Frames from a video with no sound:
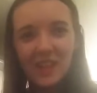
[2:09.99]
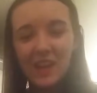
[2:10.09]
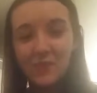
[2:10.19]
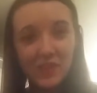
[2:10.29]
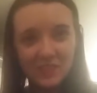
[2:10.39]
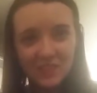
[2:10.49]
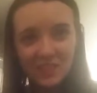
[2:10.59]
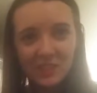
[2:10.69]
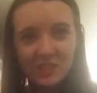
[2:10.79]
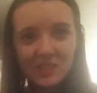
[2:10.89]
Have I
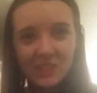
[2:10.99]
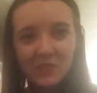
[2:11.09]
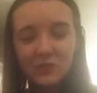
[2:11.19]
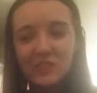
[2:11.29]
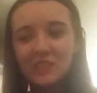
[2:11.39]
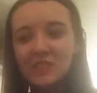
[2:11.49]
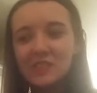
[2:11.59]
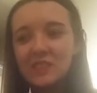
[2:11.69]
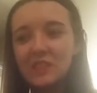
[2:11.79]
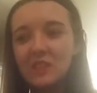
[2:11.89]
studied
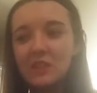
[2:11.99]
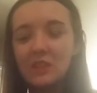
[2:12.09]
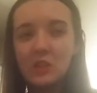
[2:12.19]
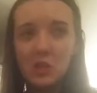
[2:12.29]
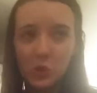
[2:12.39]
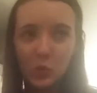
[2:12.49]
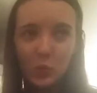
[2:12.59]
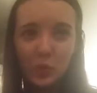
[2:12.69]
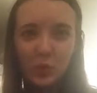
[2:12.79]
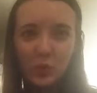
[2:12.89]
continuously? No.